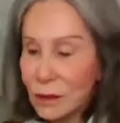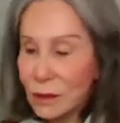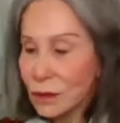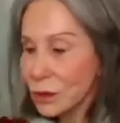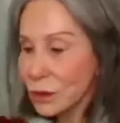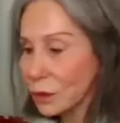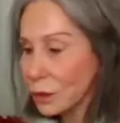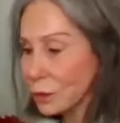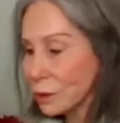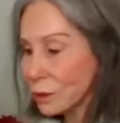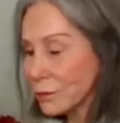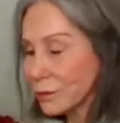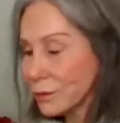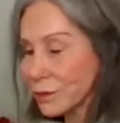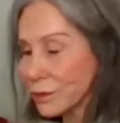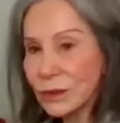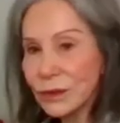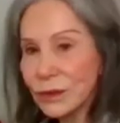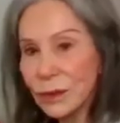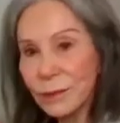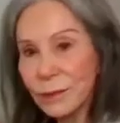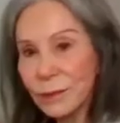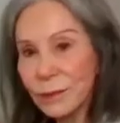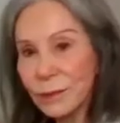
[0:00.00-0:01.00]
So if
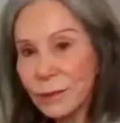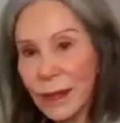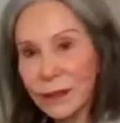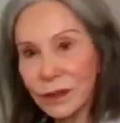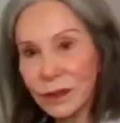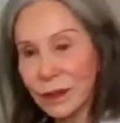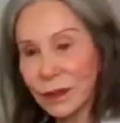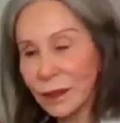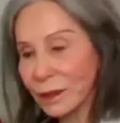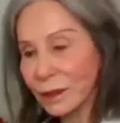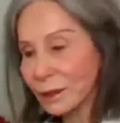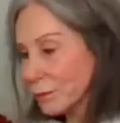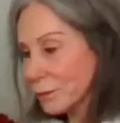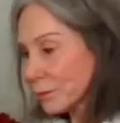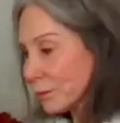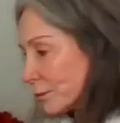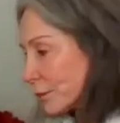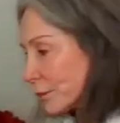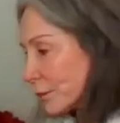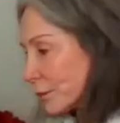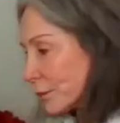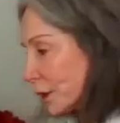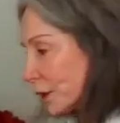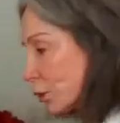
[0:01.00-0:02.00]
there's a magic,
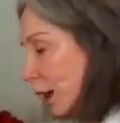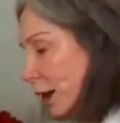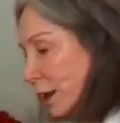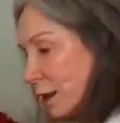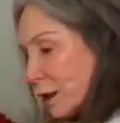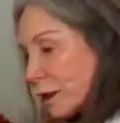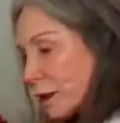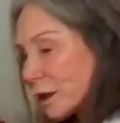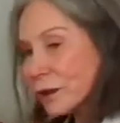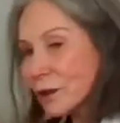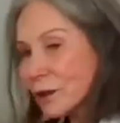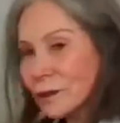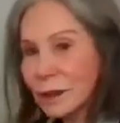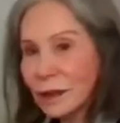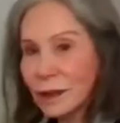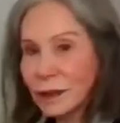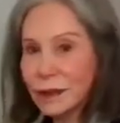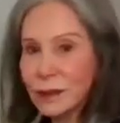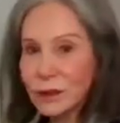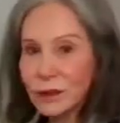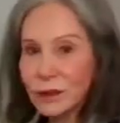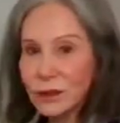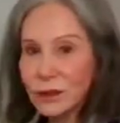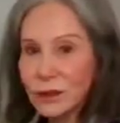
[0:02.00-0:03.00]
it's right here in the
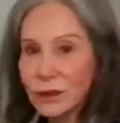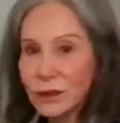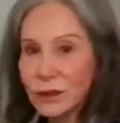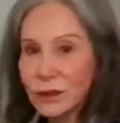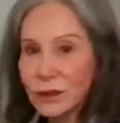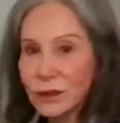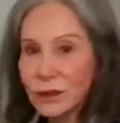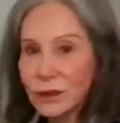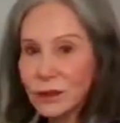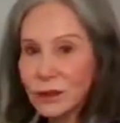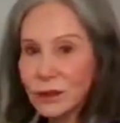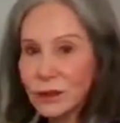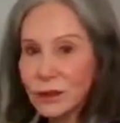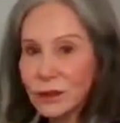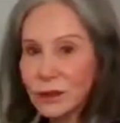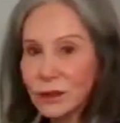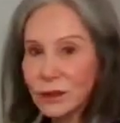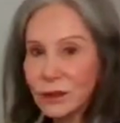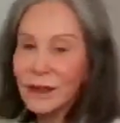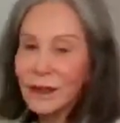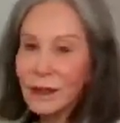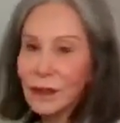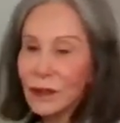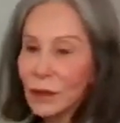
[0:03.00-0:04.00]
kitchen,
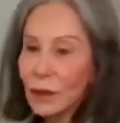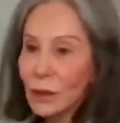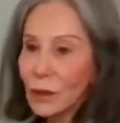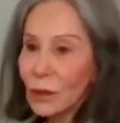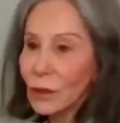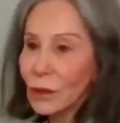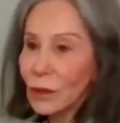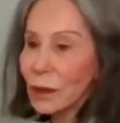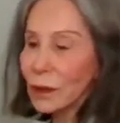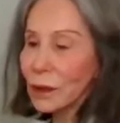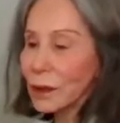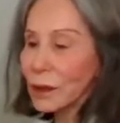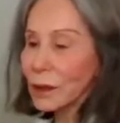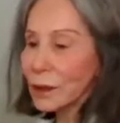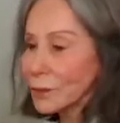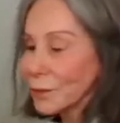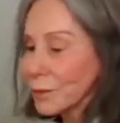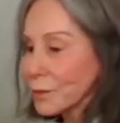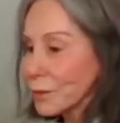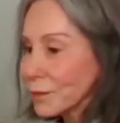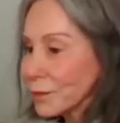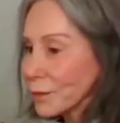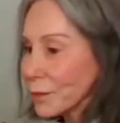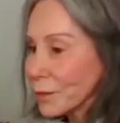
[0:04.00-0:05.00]
or
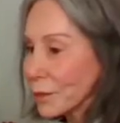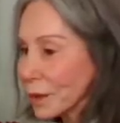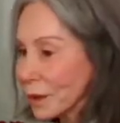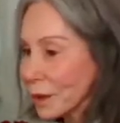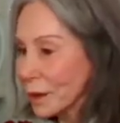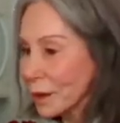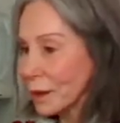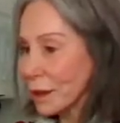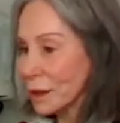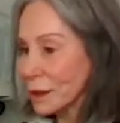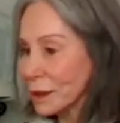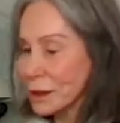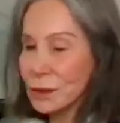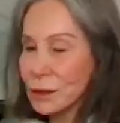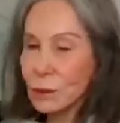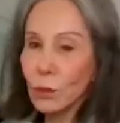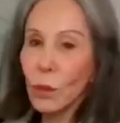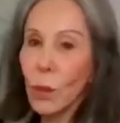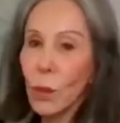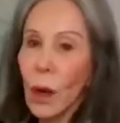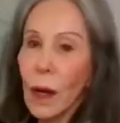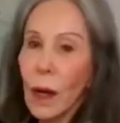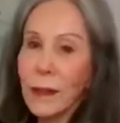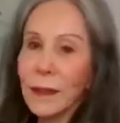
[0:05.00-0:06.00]
it's
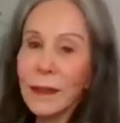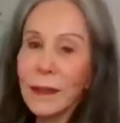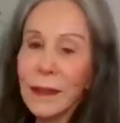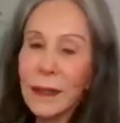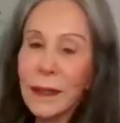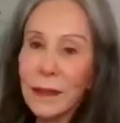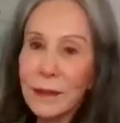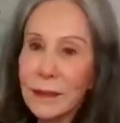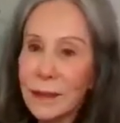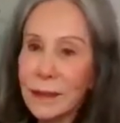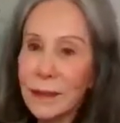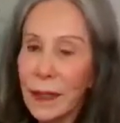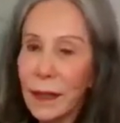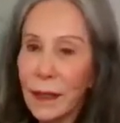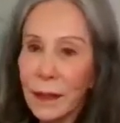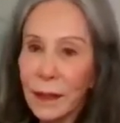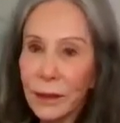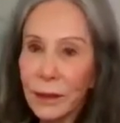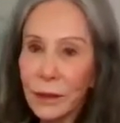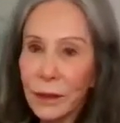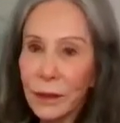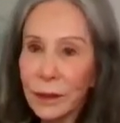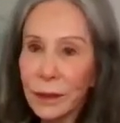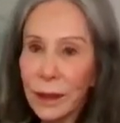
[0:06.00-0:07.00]
walking
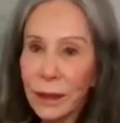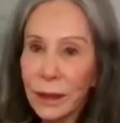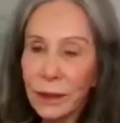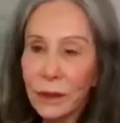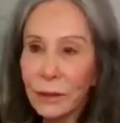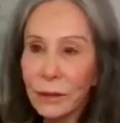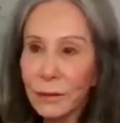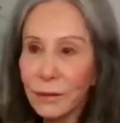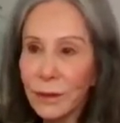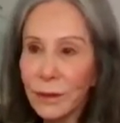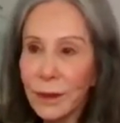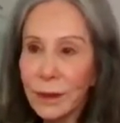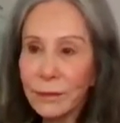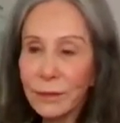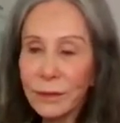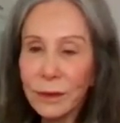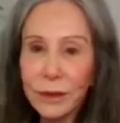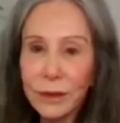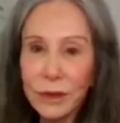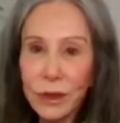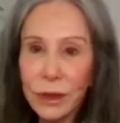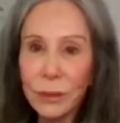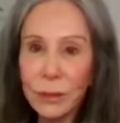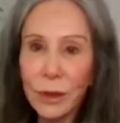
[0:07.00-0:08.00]
outside or at your
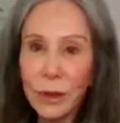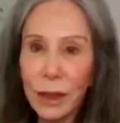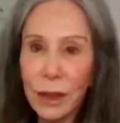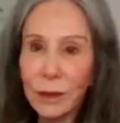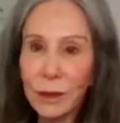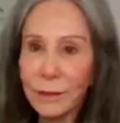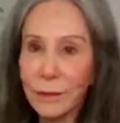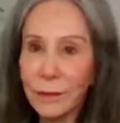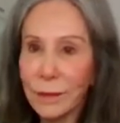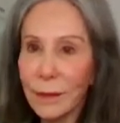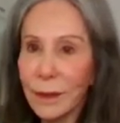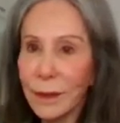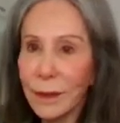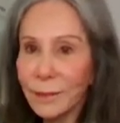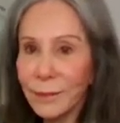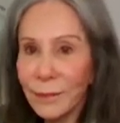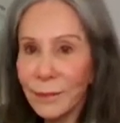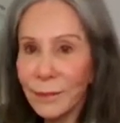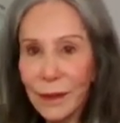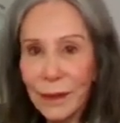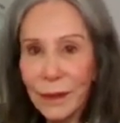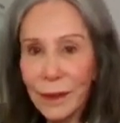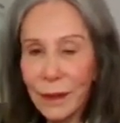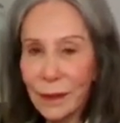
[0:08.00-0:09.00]
favorite gym or health club,
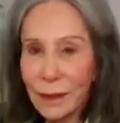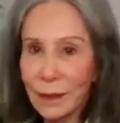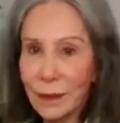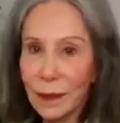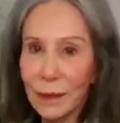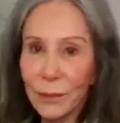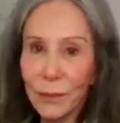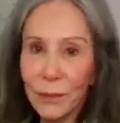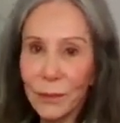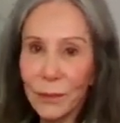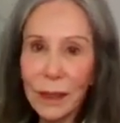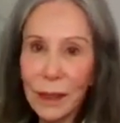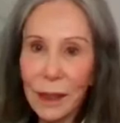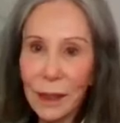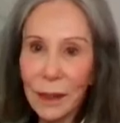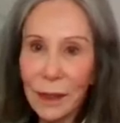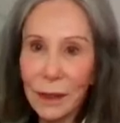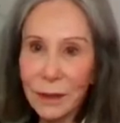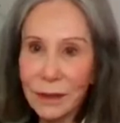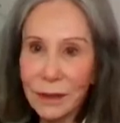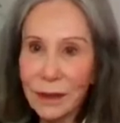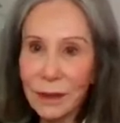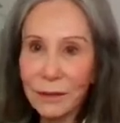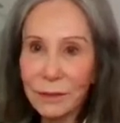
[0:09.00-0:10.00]
keeping
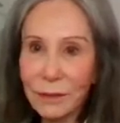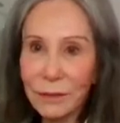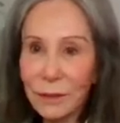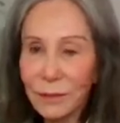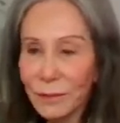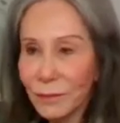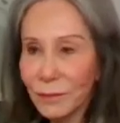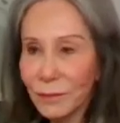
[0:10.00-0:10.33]
active.